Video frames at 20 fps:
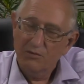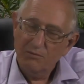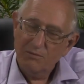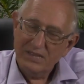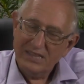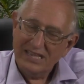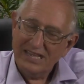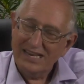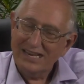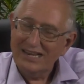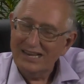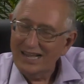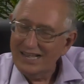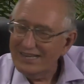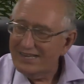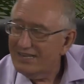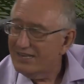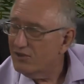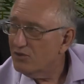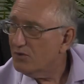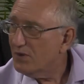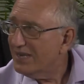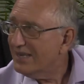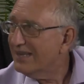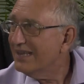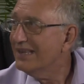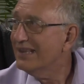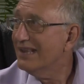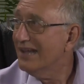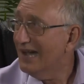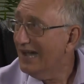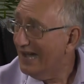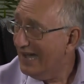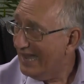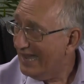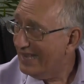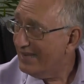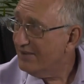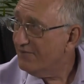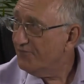But then in
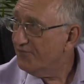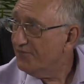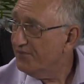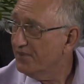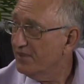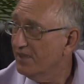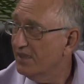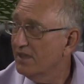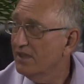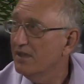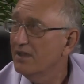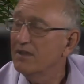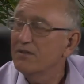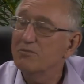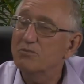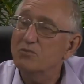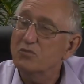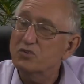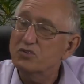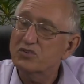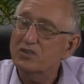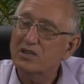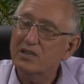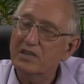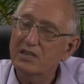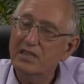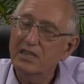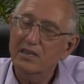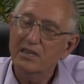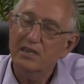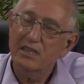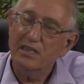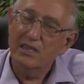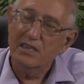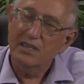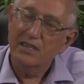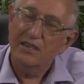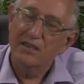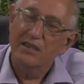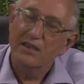1929,
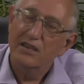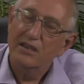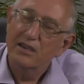Mussolini